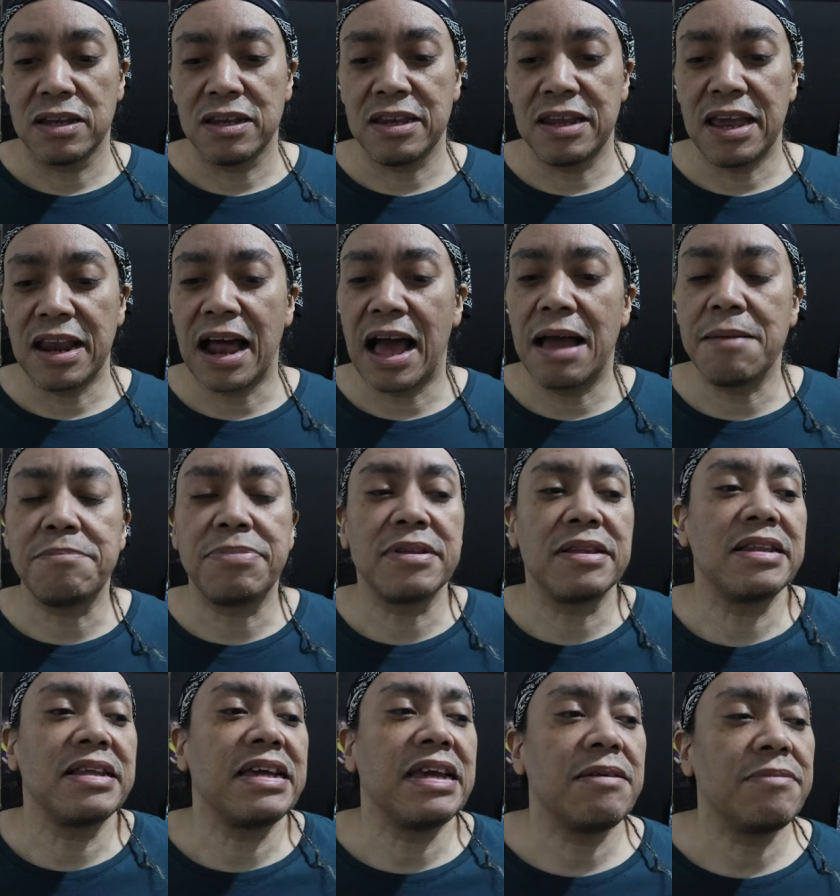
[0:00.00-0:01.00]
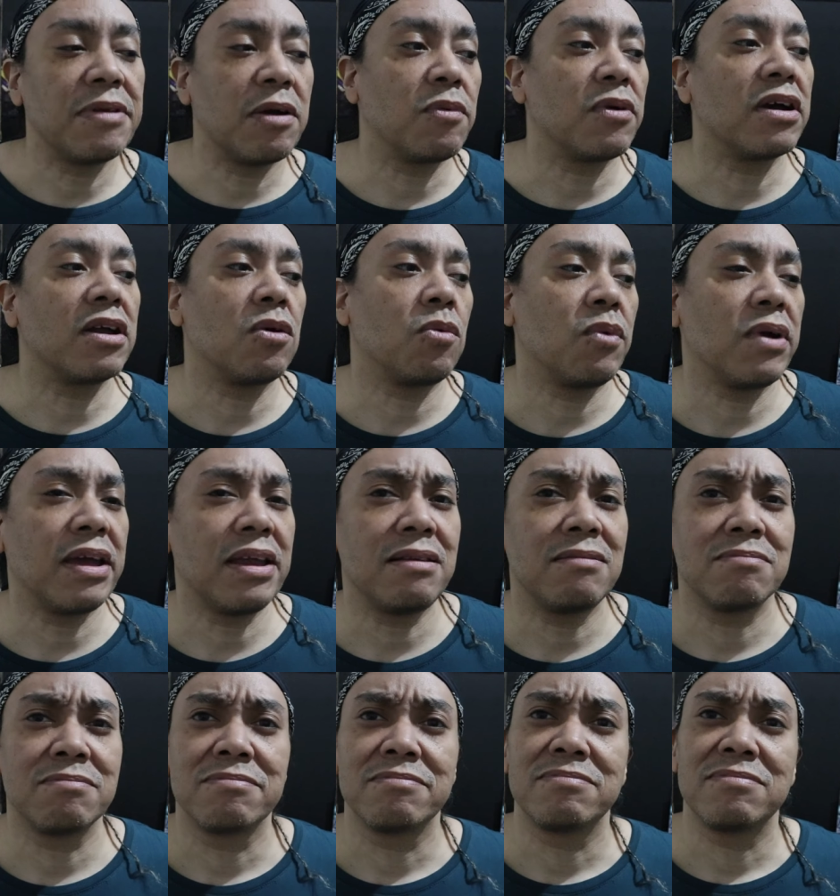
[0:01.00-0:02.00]
Did I believe they were going to
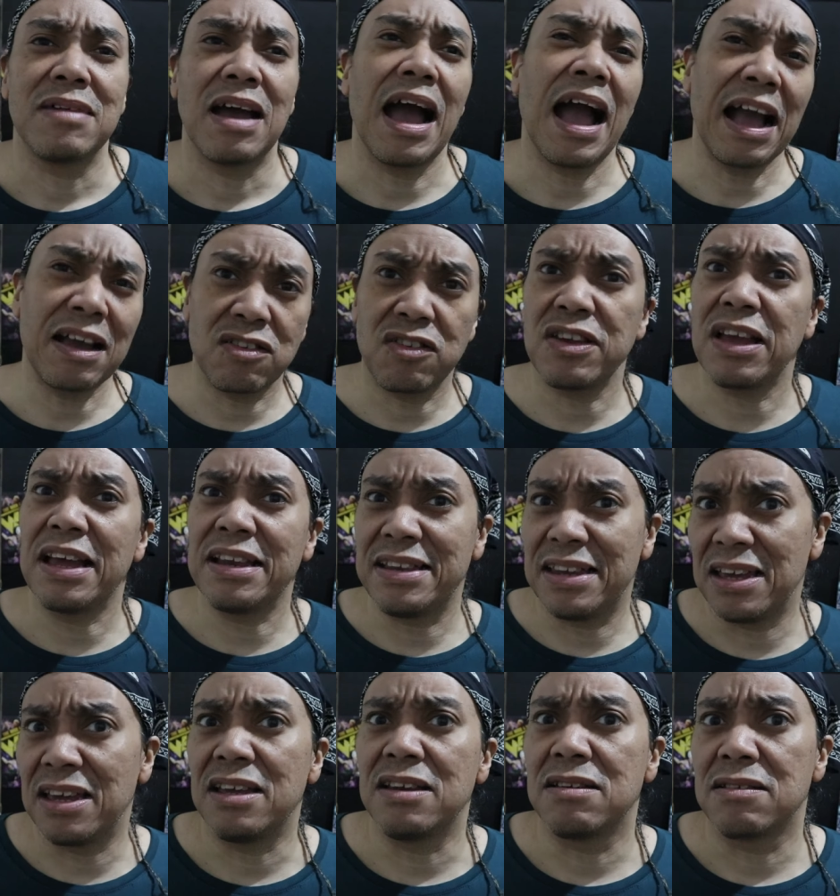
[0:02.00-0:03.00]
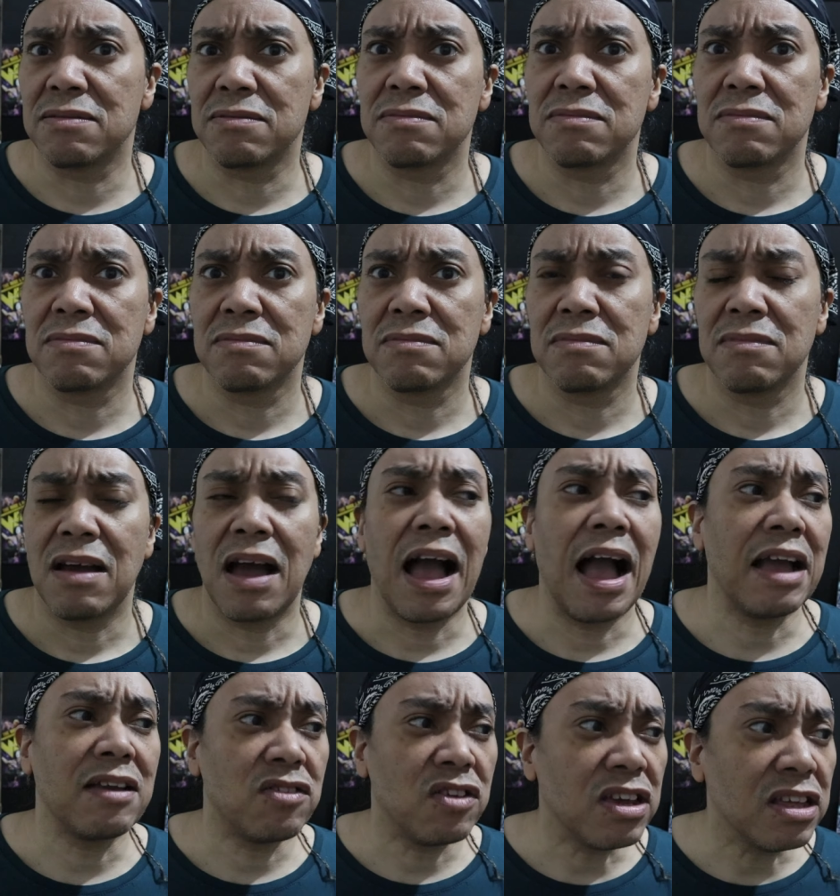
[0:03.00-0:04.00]
win? Actually, I did.
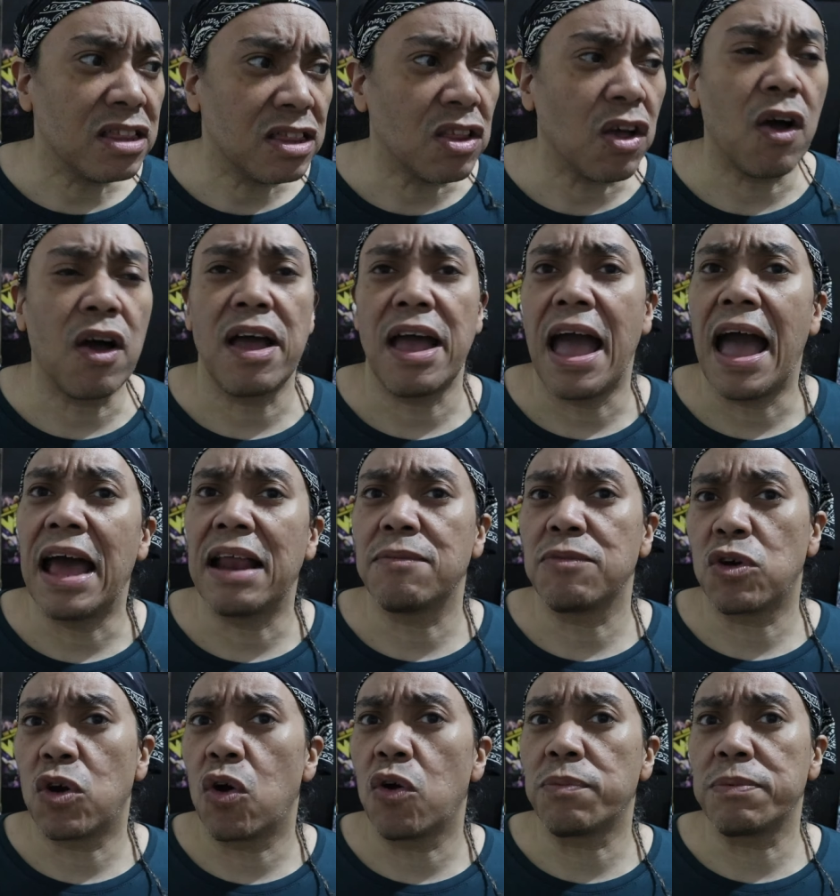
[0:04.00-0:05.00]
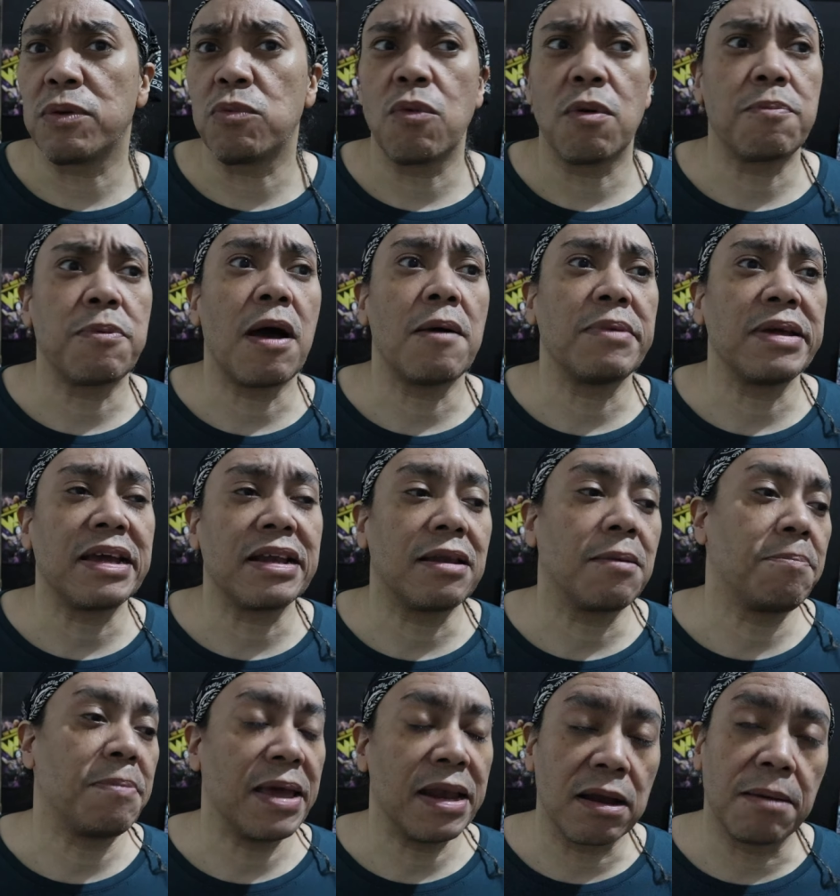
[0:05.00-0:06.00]
I actually thought Adam Copeland would probably get
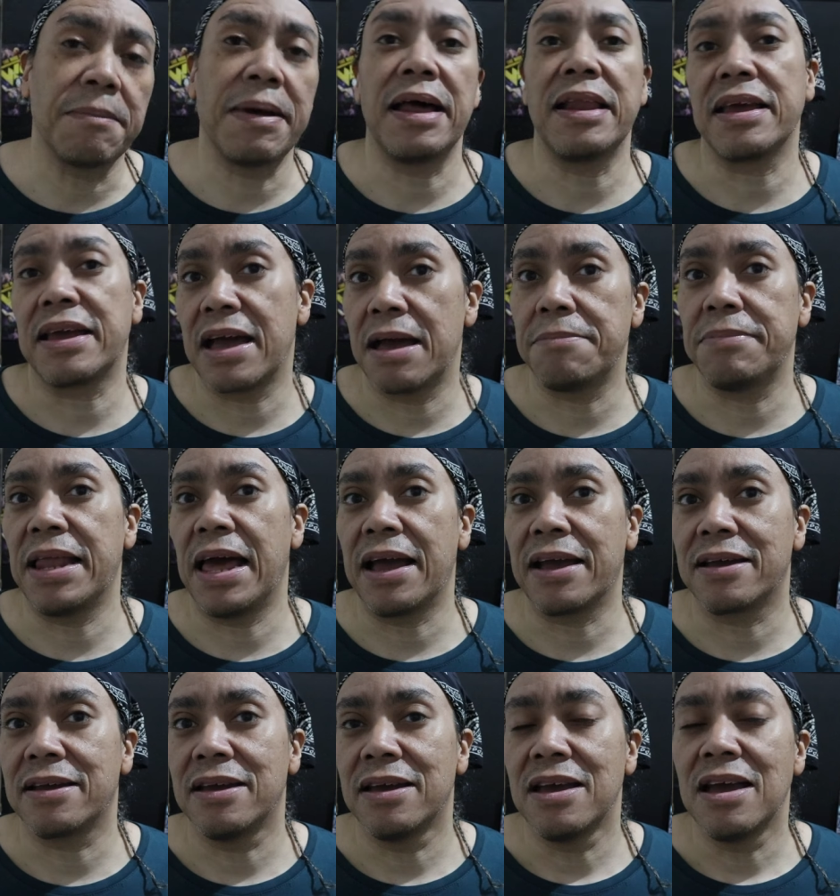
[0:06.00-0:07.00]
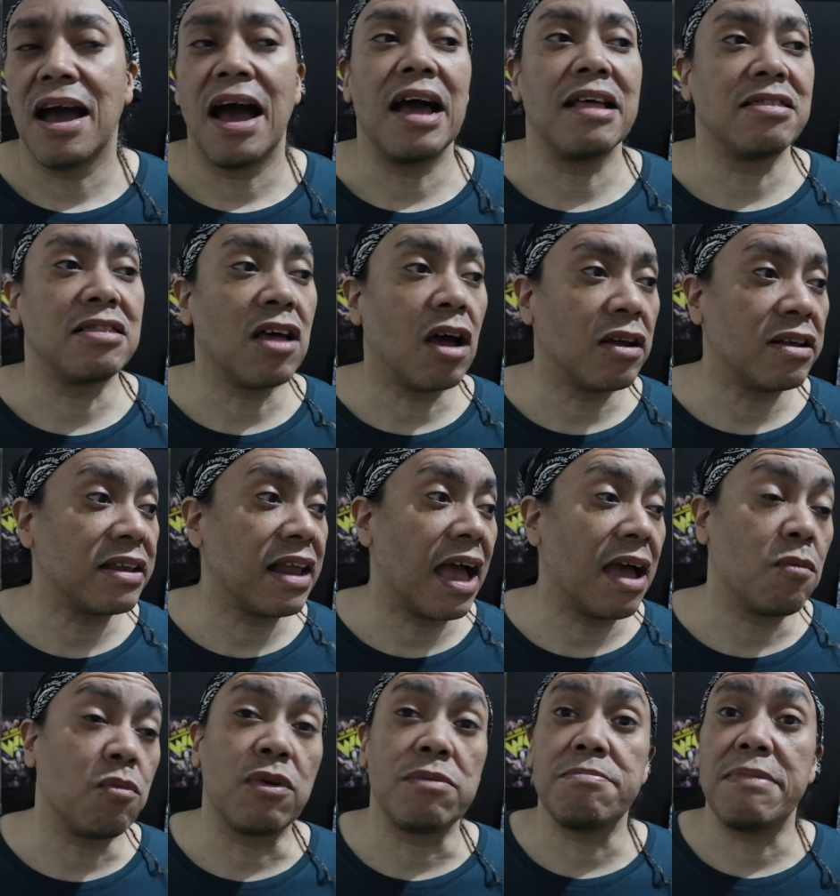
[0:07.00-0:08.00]
the pin on Malachi Black. I thought
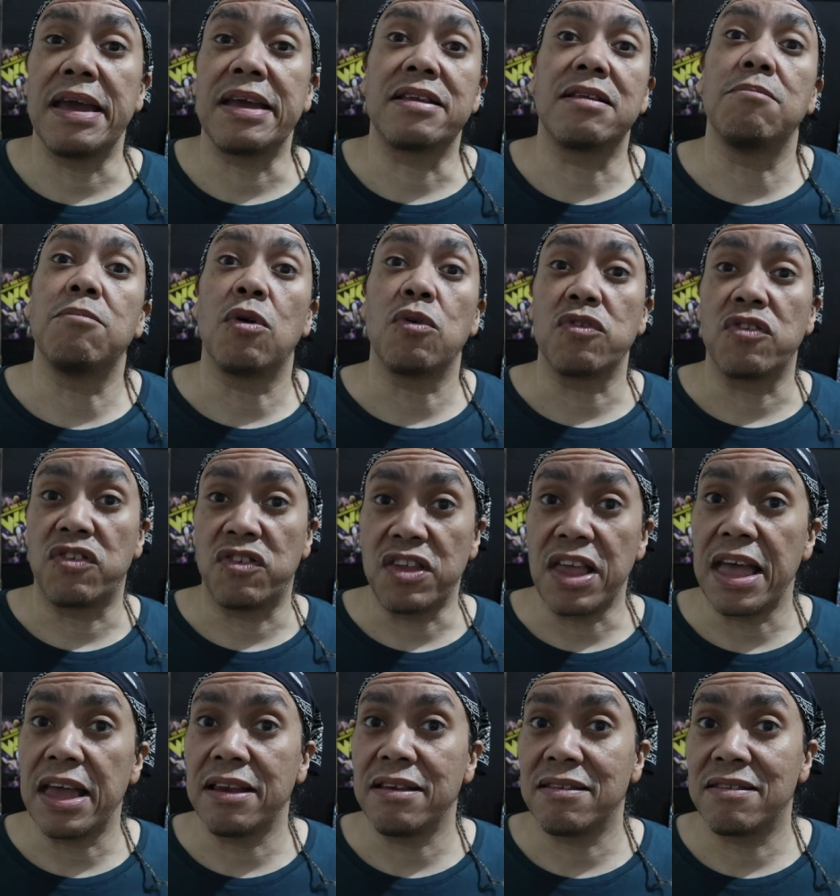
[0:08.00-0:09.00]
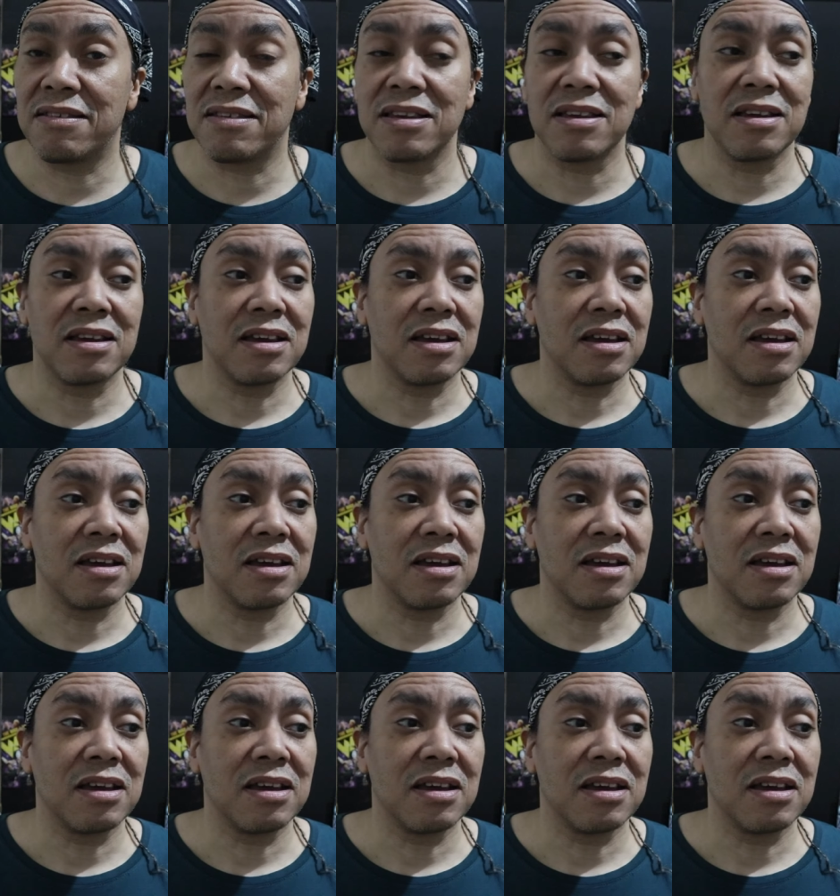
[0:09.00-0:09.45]
that would make the most sense,